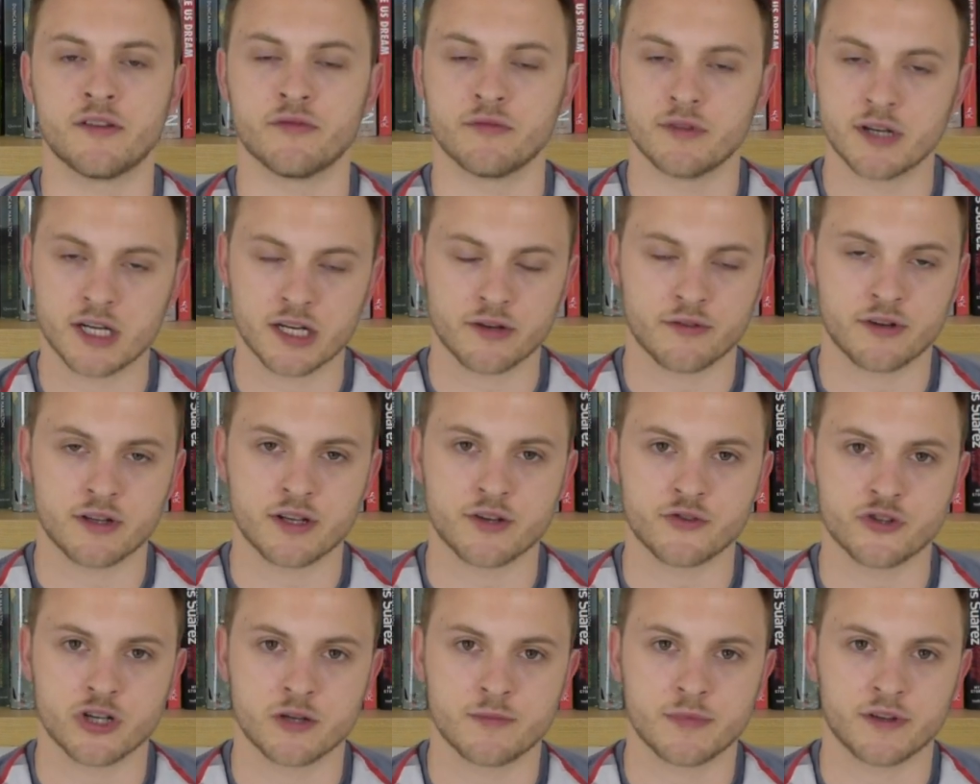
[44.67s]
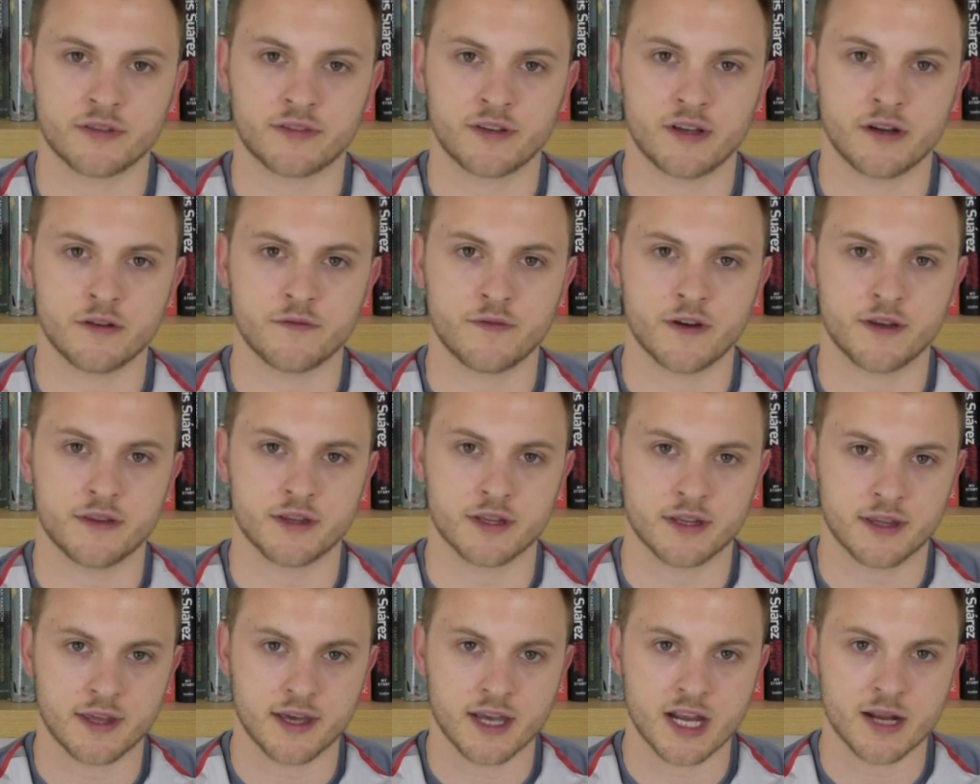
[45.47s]
Really, really enjoyed myself at
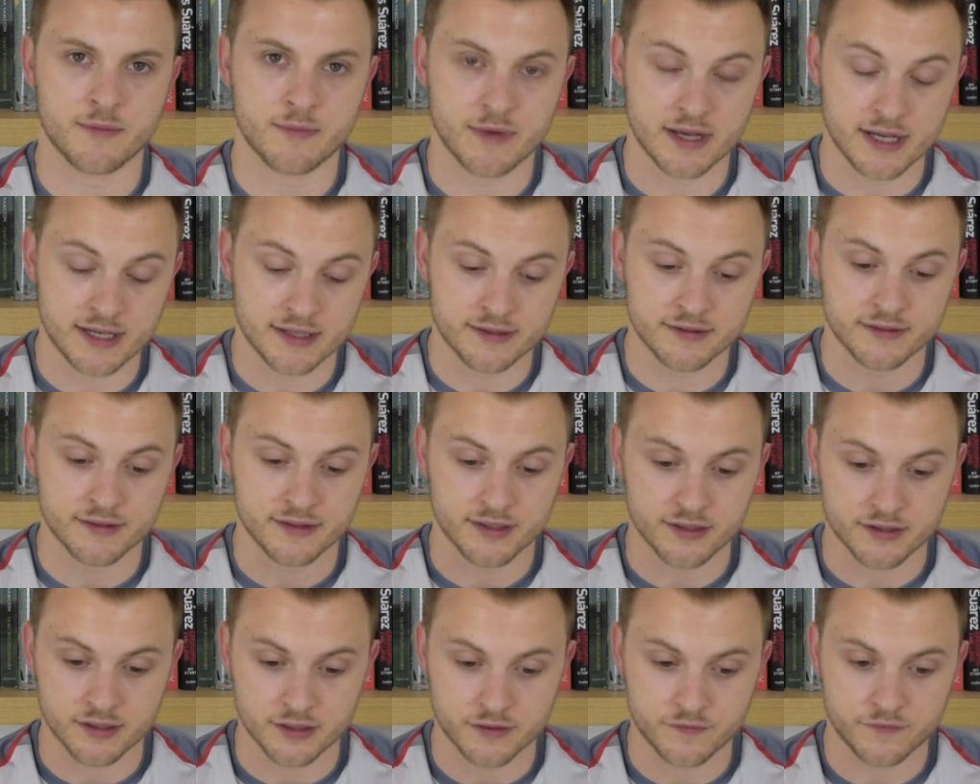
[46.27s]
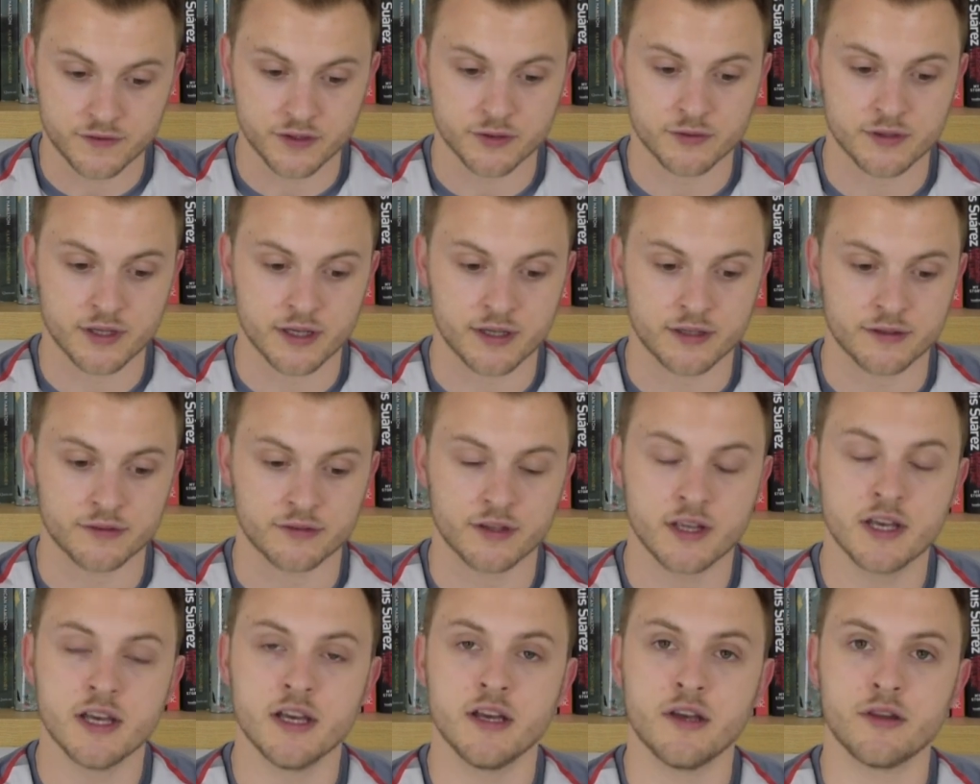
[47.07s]
the game and in the few
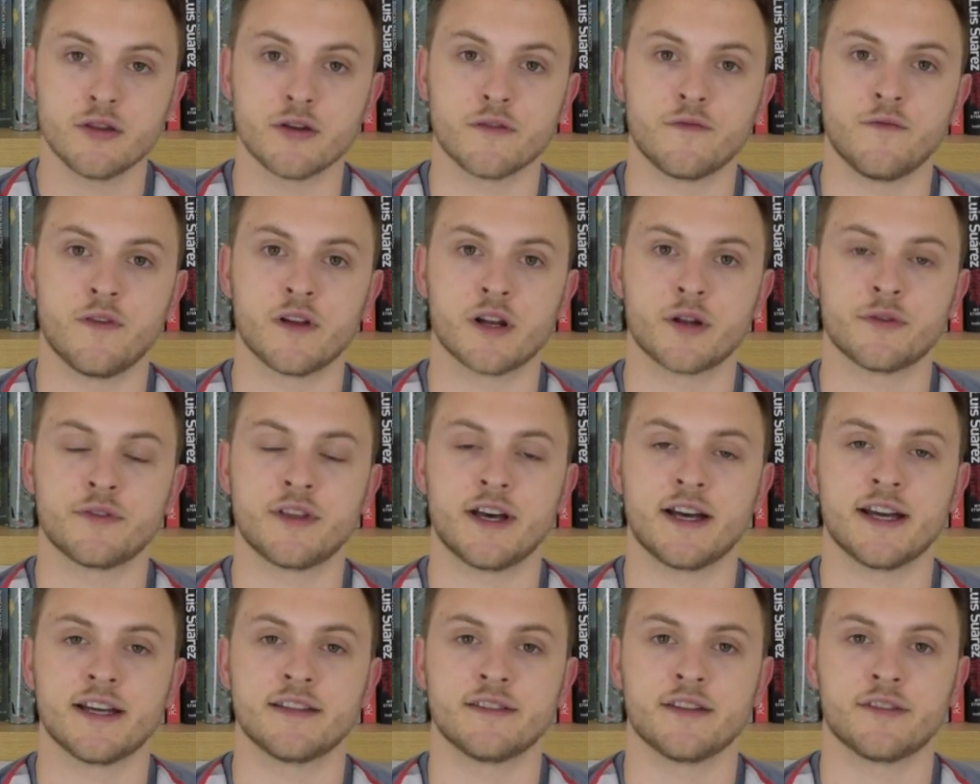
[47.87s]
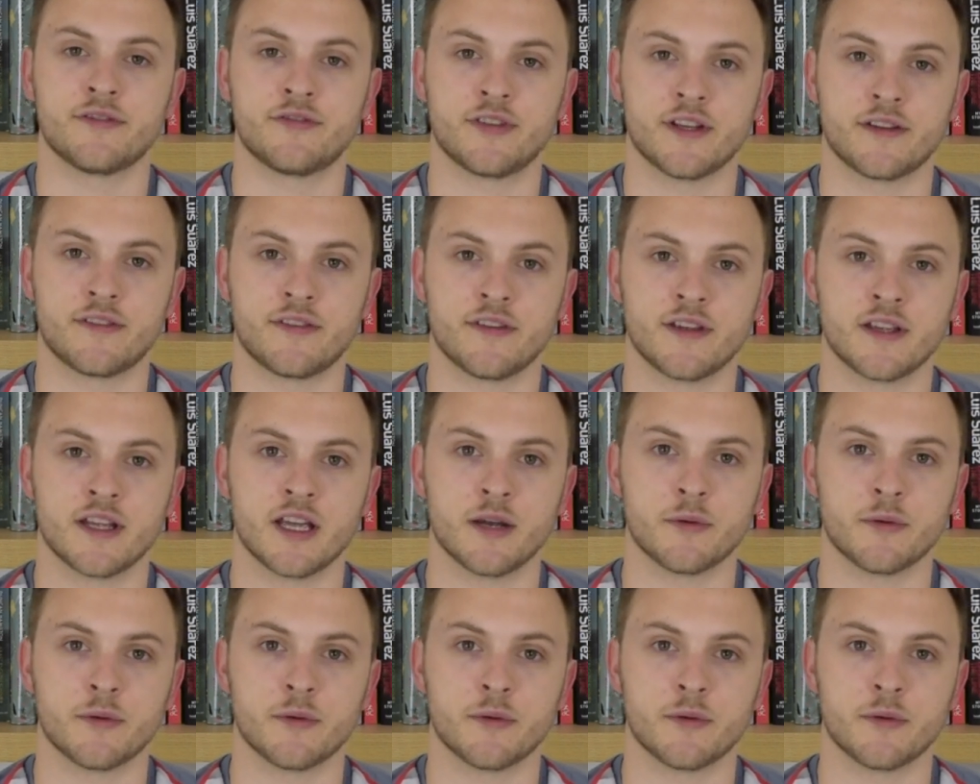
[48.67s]
days that followed that in the city.